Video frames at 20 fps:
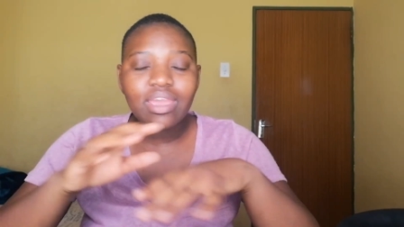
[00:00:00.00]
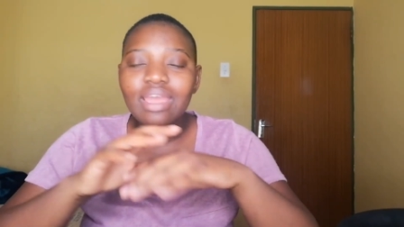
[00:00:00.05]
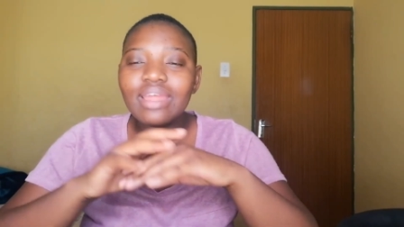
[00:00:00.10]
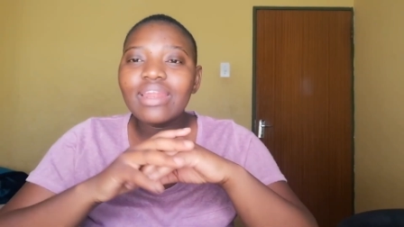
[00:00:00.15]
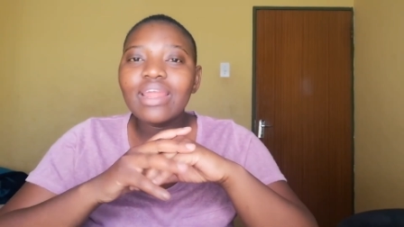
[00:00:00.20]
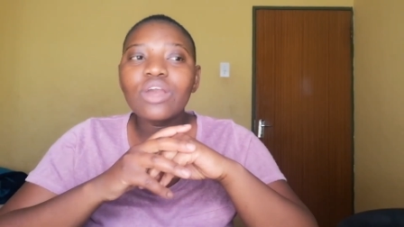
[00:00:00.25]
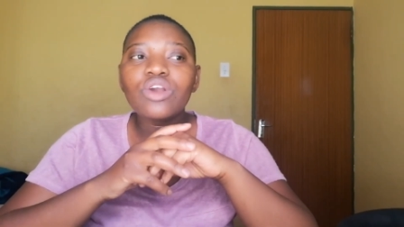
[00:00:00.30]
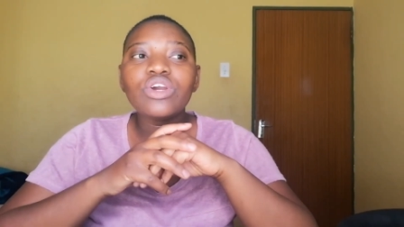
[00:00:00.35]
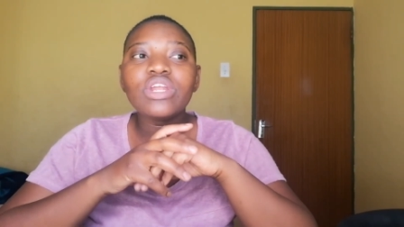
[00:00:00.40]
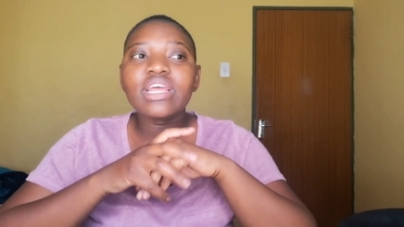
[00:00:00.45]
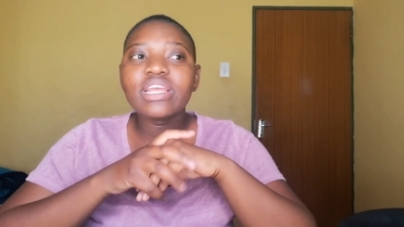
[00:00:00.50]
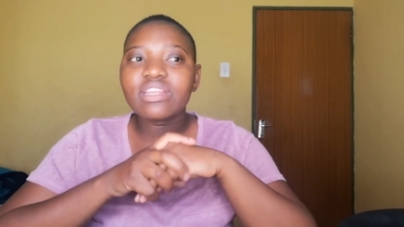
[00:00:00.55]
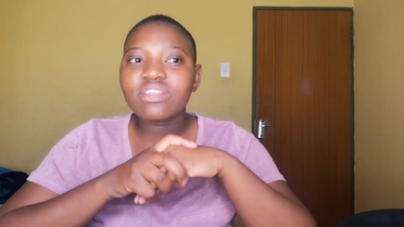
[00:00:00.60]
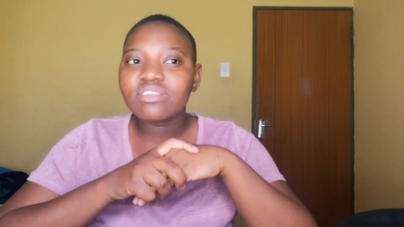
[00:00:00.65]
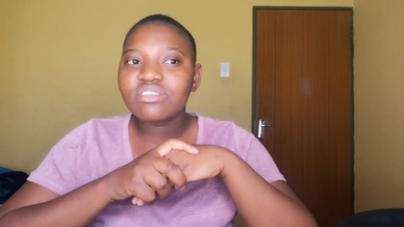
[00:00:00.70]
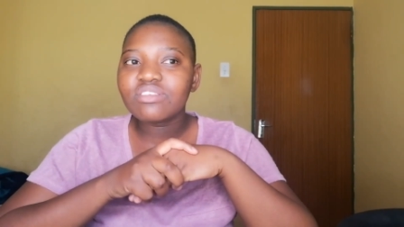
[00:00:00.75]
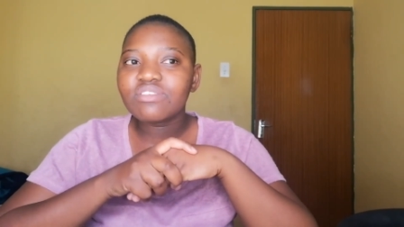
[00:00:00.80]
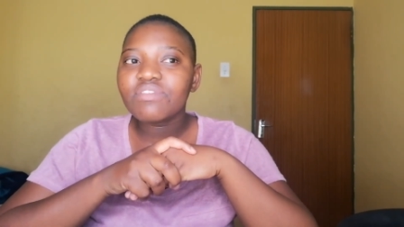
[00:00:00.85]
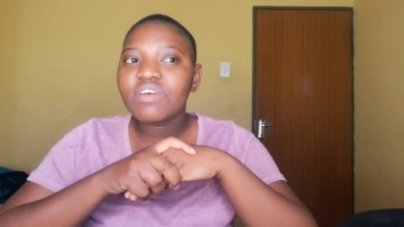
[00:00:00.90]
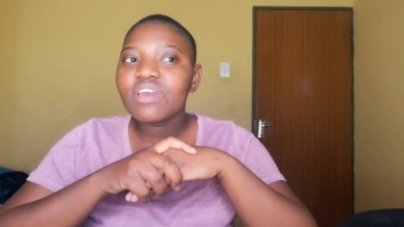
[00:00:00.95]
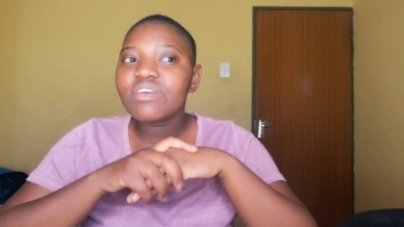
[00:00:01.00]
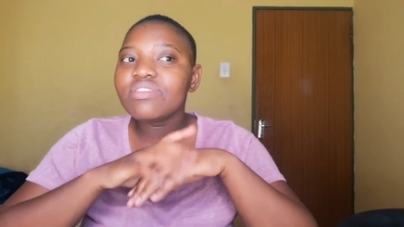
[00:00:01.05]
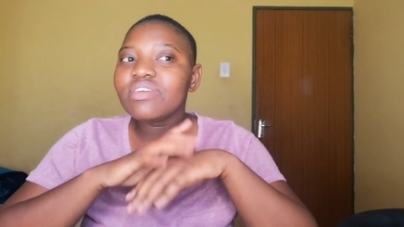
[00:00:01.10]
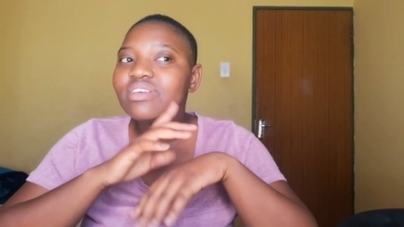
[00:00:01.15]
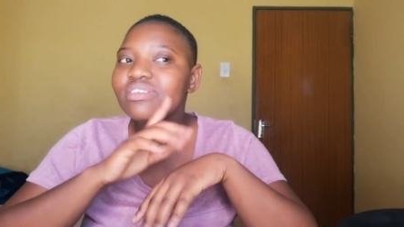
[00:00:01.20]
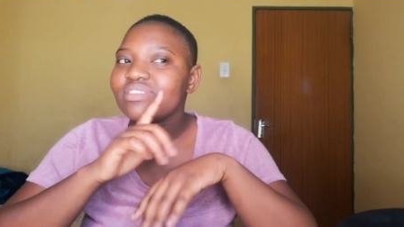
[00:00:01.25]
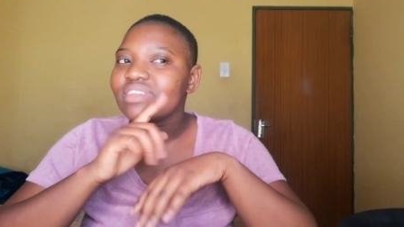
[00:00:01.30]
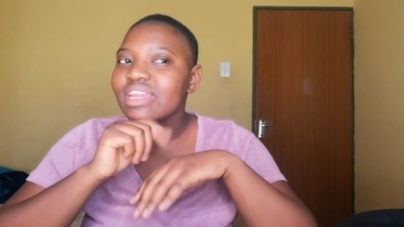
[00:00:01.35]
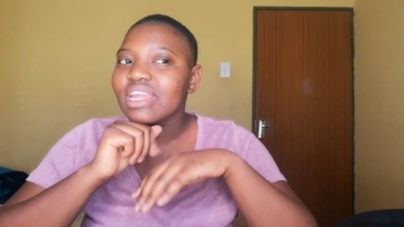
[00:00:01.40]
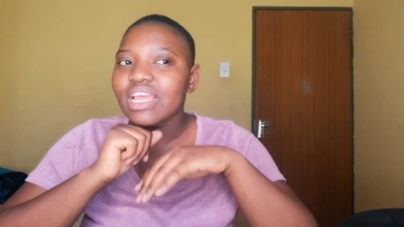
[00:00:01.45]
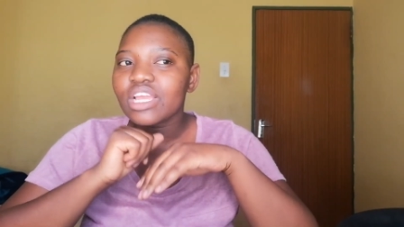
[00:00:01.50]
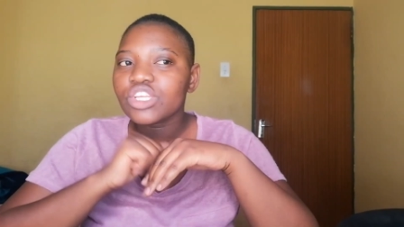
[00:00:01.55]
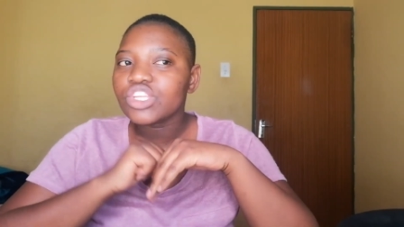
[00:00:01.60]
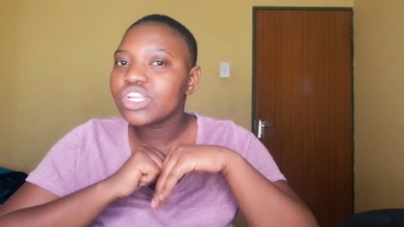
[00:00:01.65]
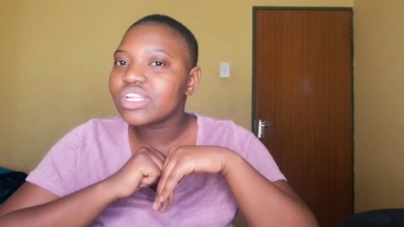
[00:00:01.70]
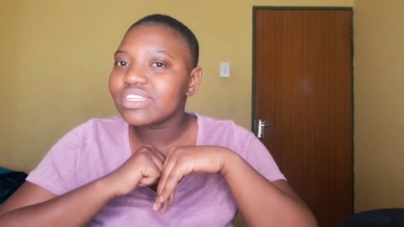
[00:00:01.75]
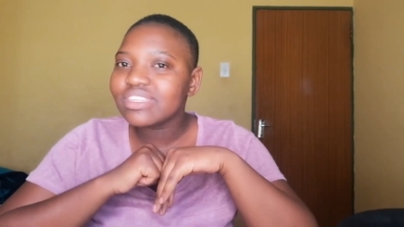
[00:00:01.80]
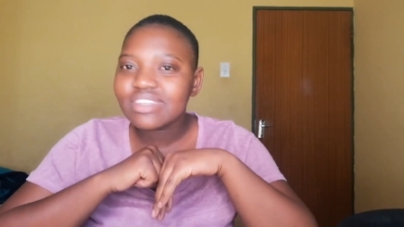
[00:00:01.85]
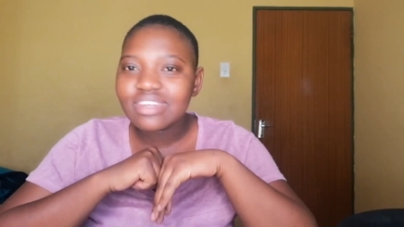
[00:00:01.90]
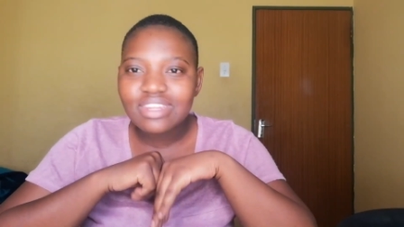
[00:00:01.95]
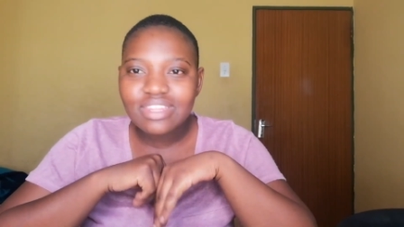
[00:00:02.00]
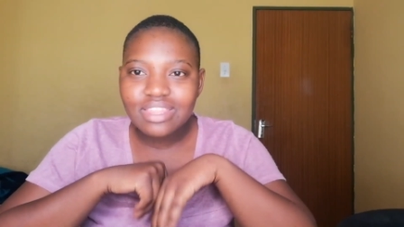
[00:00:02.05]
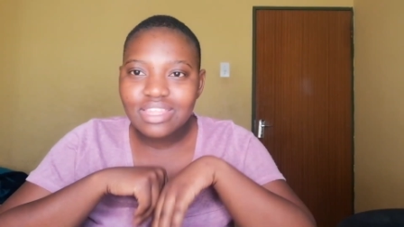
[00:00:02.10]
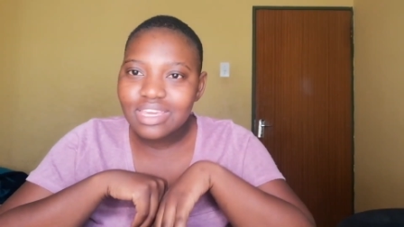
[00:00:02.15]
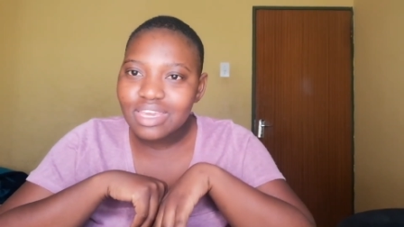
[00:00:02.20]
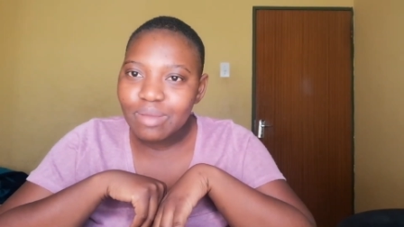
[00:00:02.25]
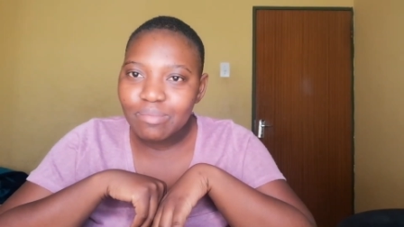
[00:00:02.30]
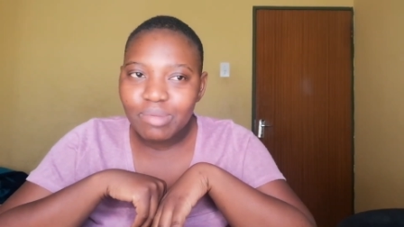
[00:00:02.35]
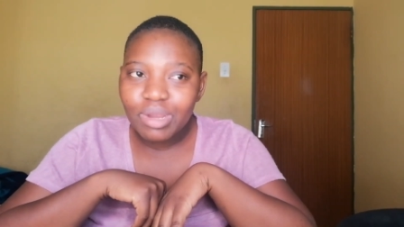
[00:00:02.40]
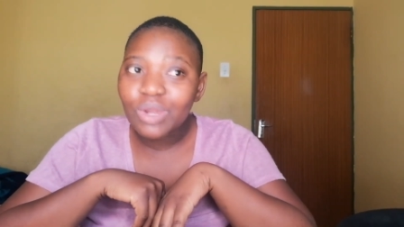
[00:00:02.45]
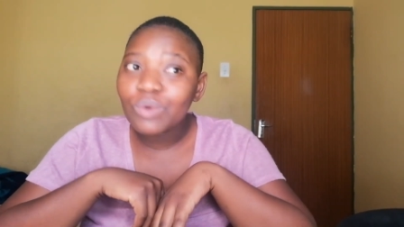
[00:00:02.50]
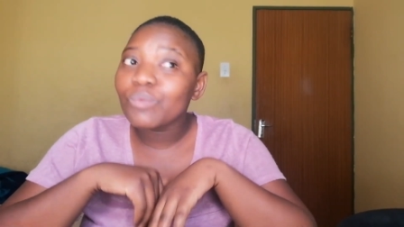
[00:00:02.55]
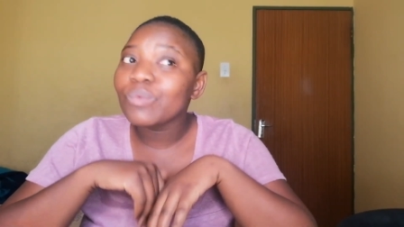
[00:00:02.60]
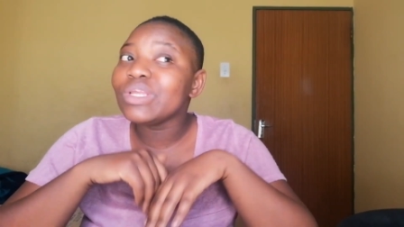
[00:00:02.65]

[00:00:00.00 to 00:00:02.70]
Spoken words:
and I could identify things that I actually didn't think about,